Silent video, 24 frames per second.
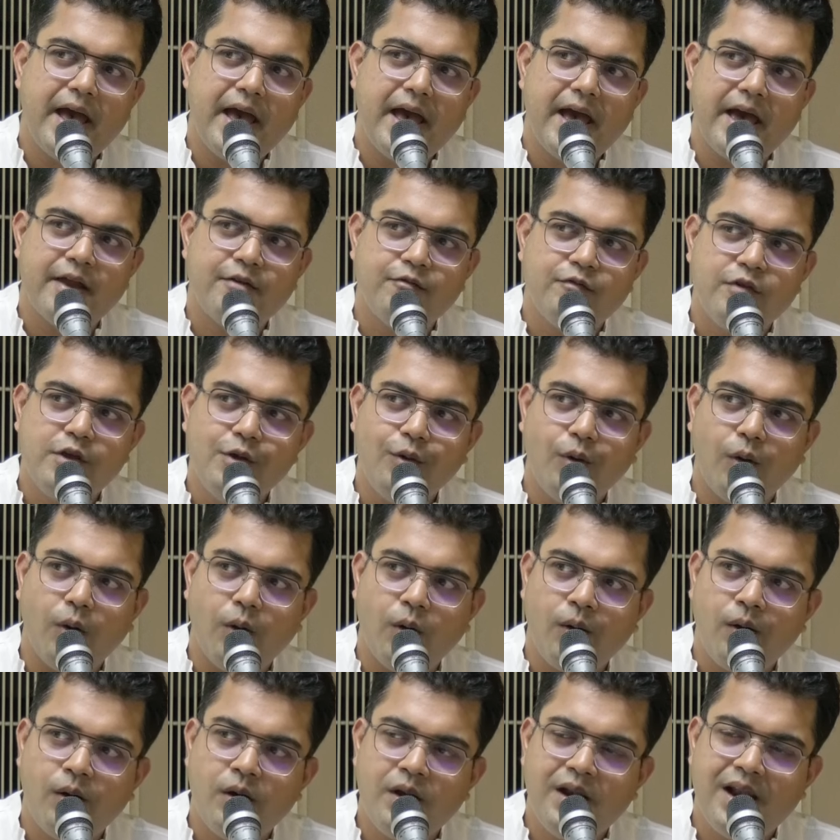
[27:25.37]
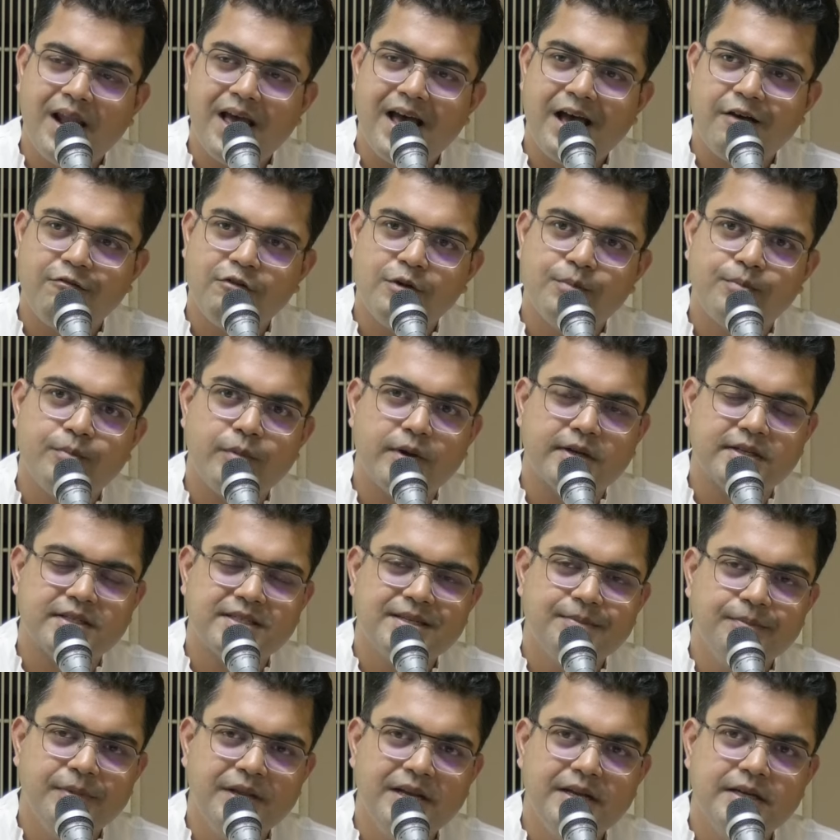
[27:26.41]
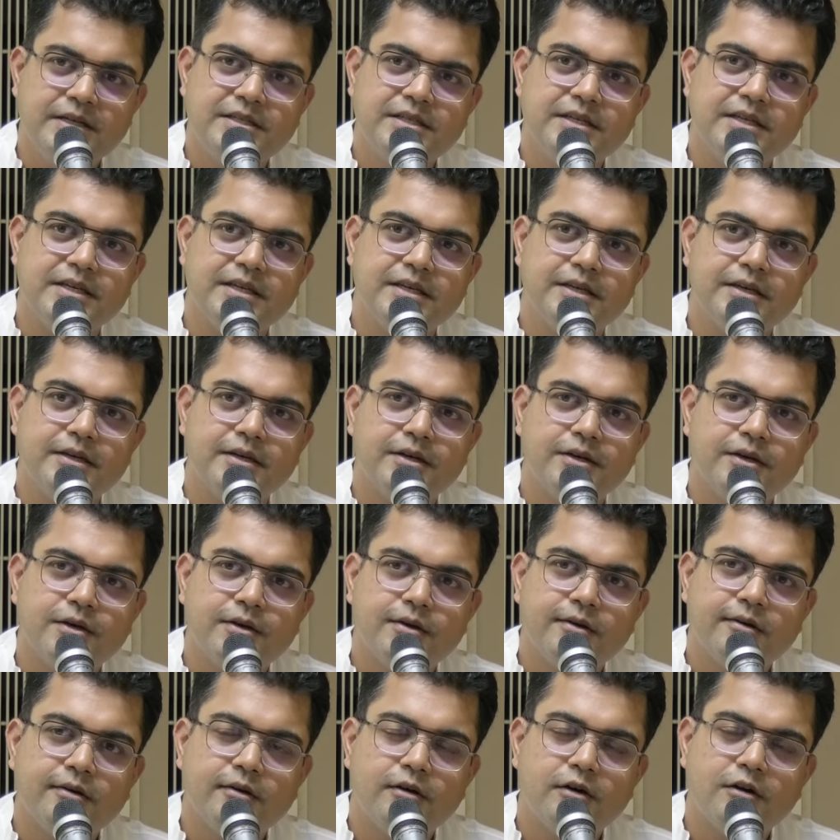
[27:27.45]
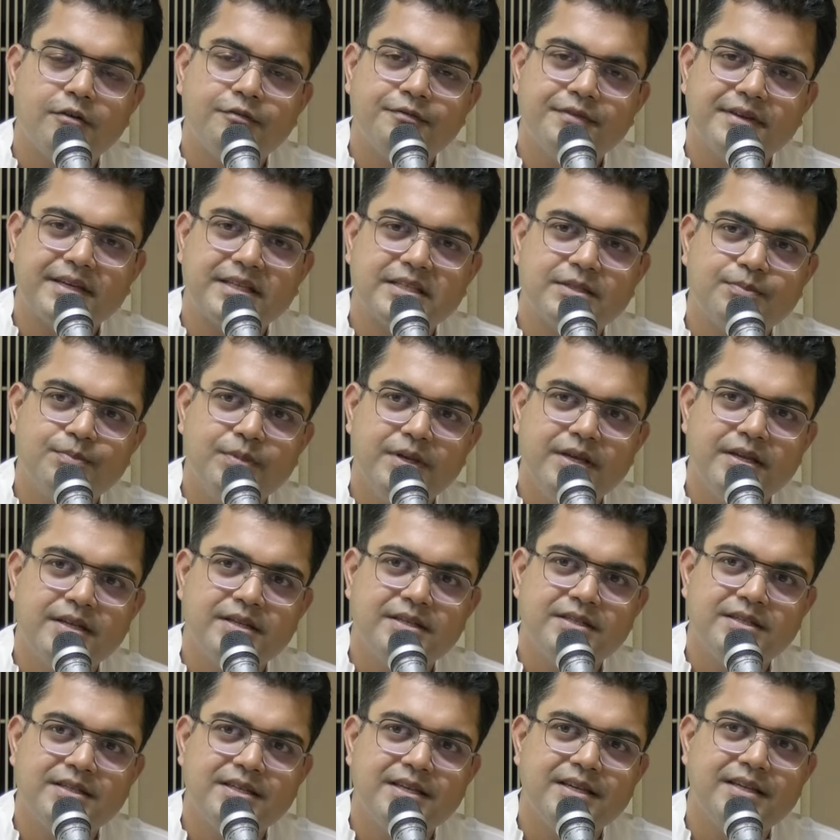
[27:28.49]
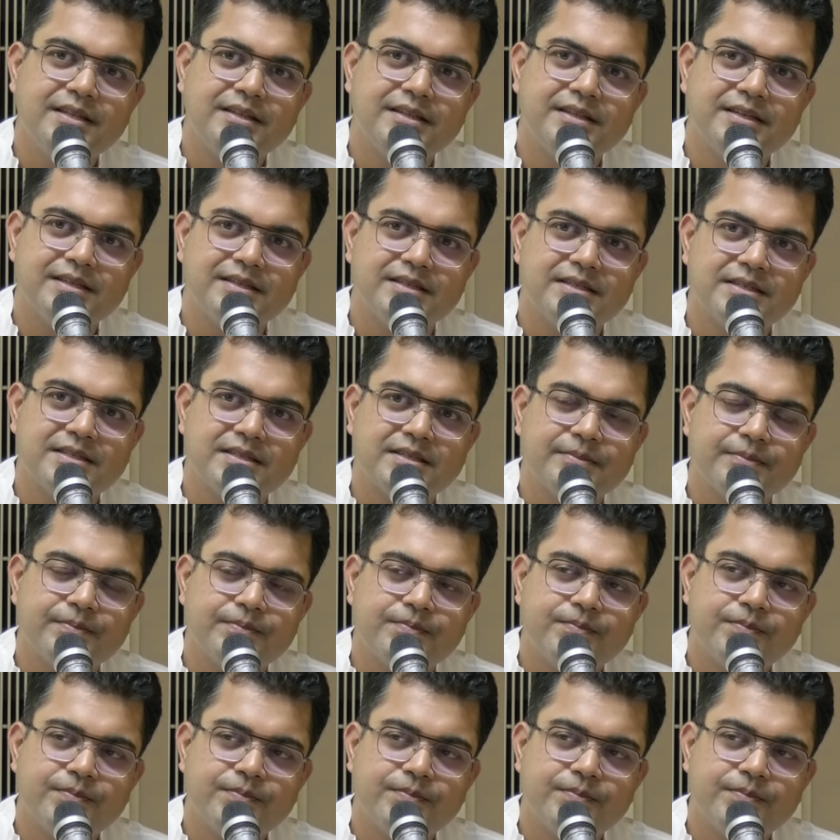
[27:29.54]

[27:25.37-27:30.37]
And we all have a possibility of experiencing this,